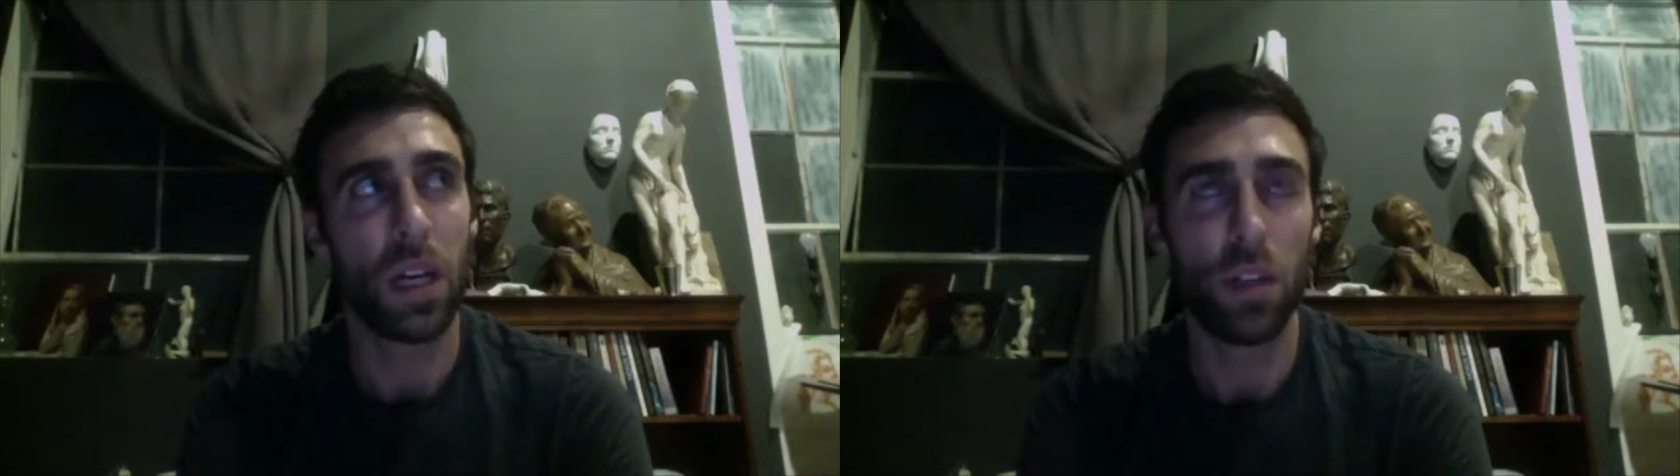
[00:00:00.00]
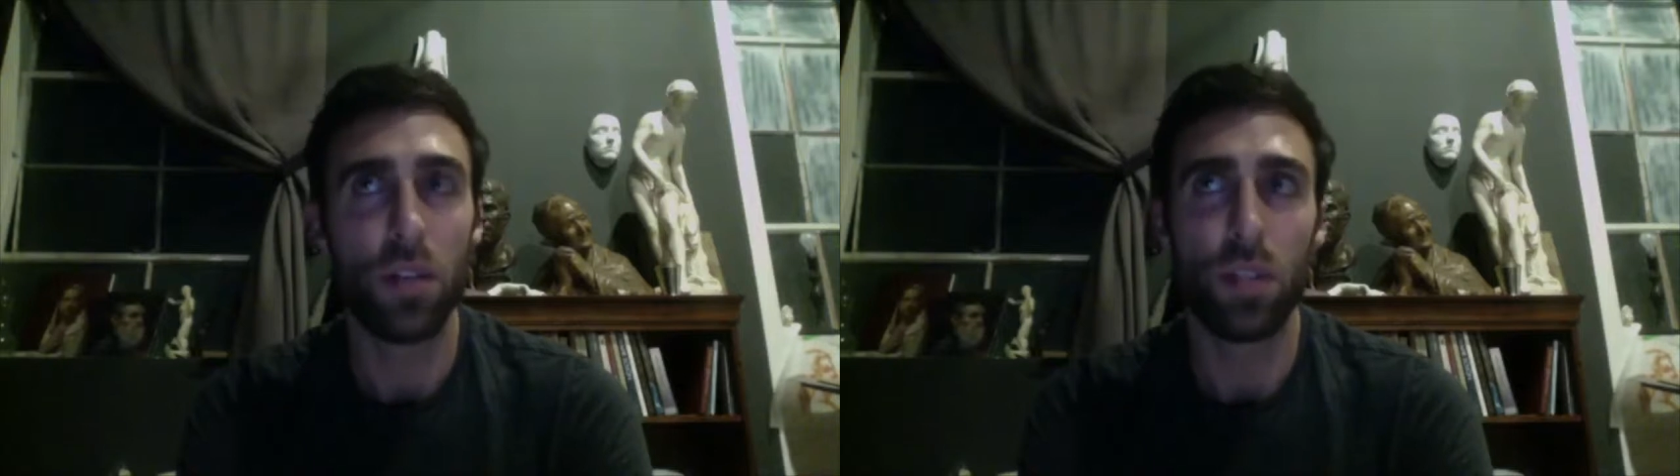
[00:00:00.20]

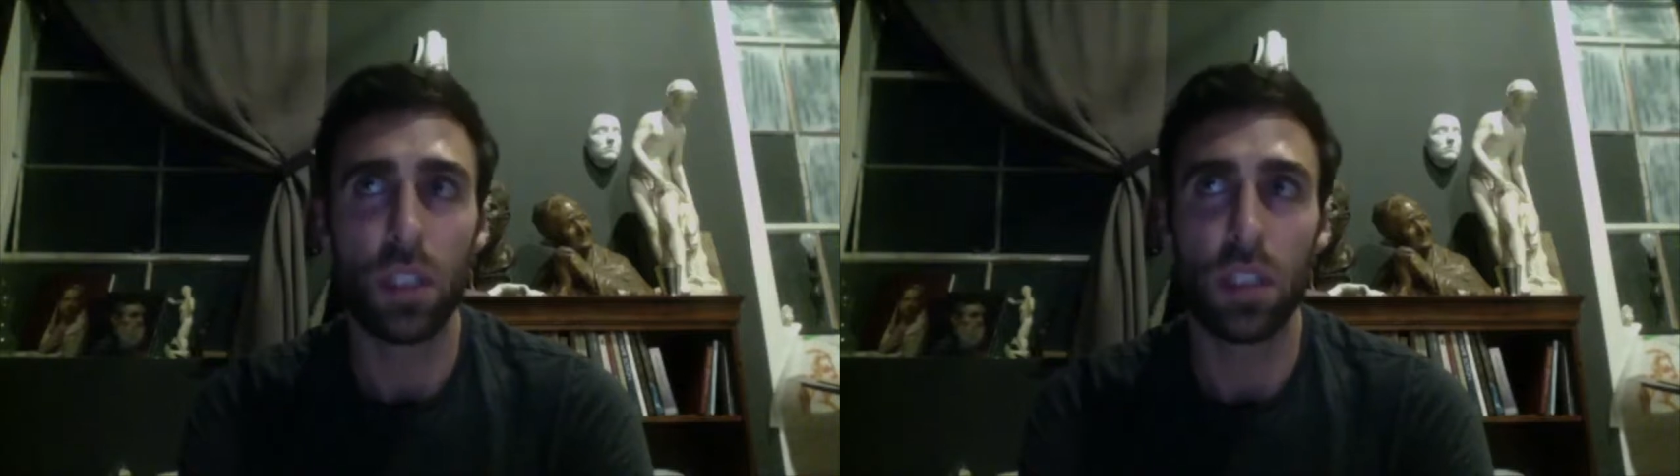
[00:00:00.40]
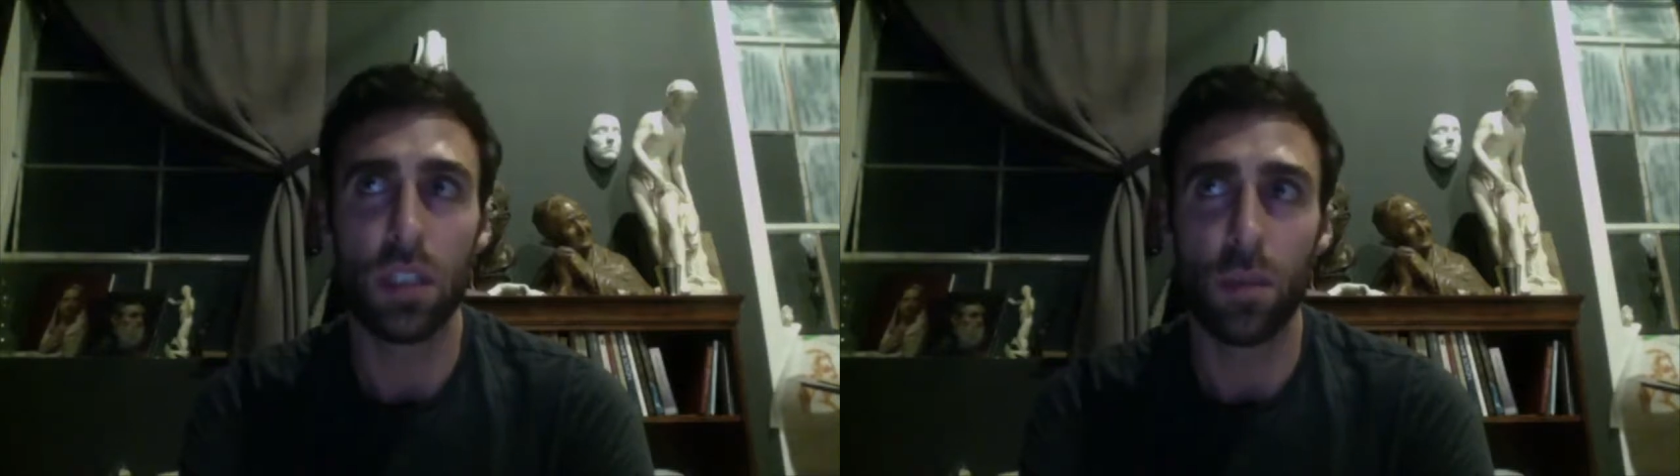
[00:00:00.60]
new
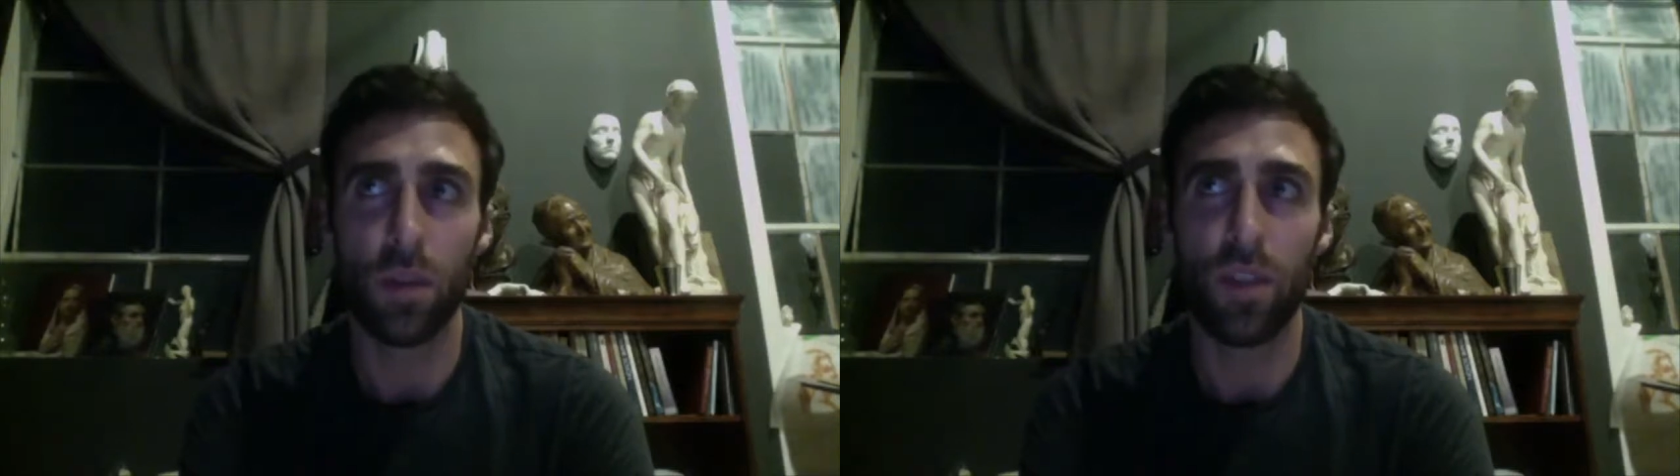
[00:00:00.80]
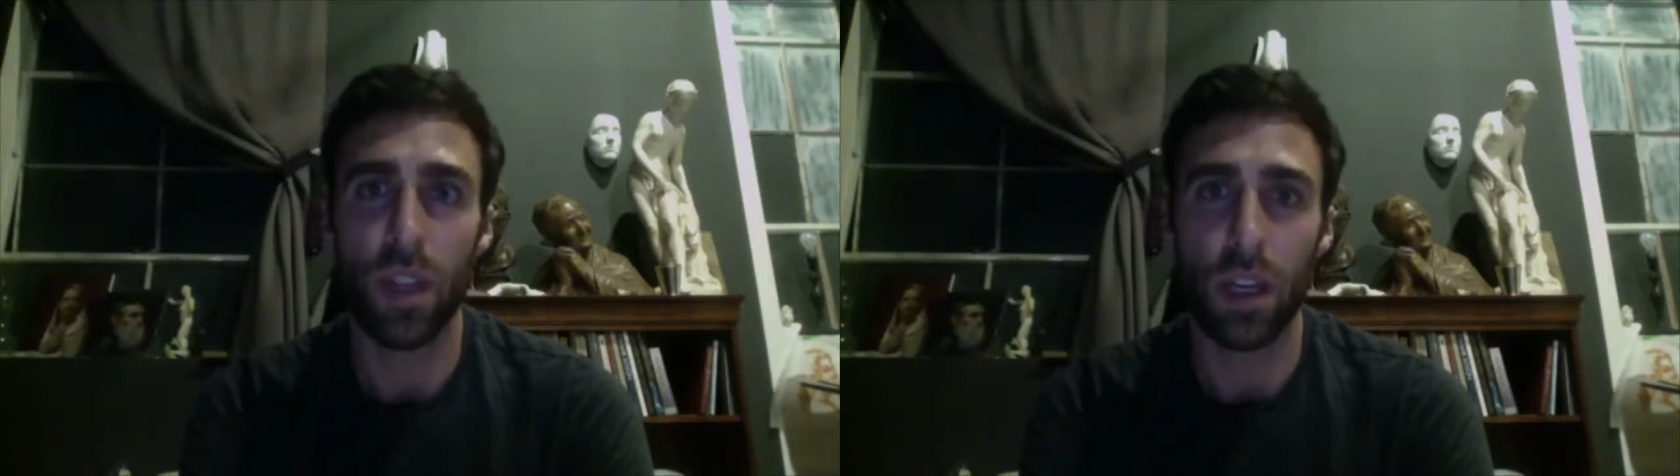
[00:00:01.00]
system
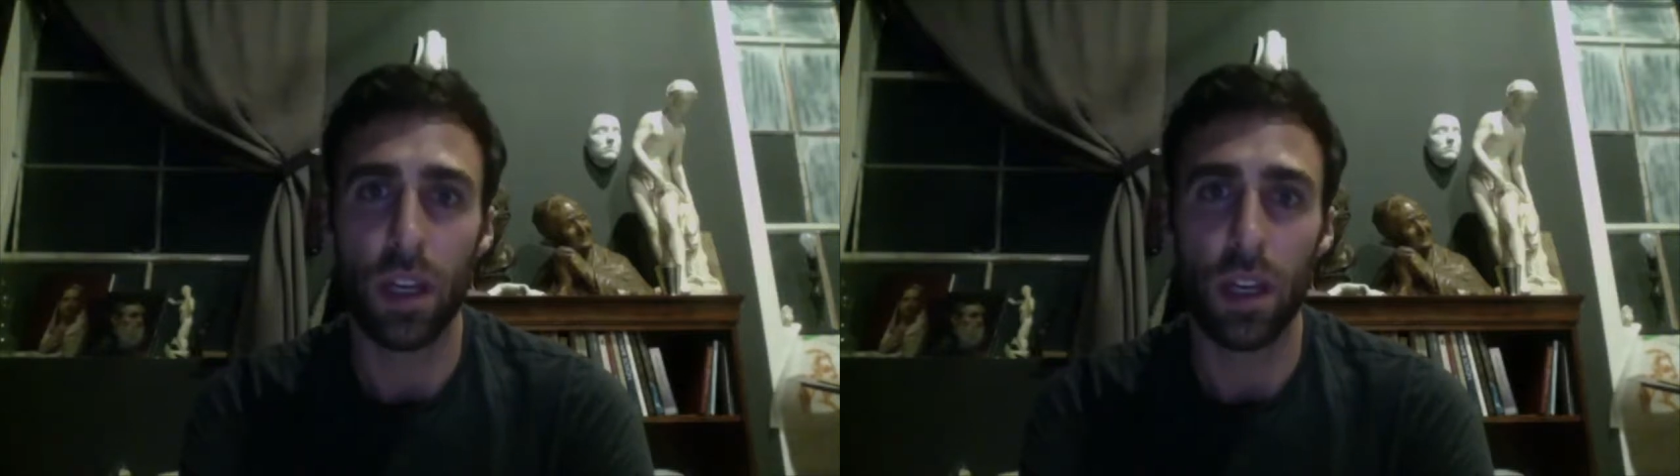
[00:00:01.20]
of thinking.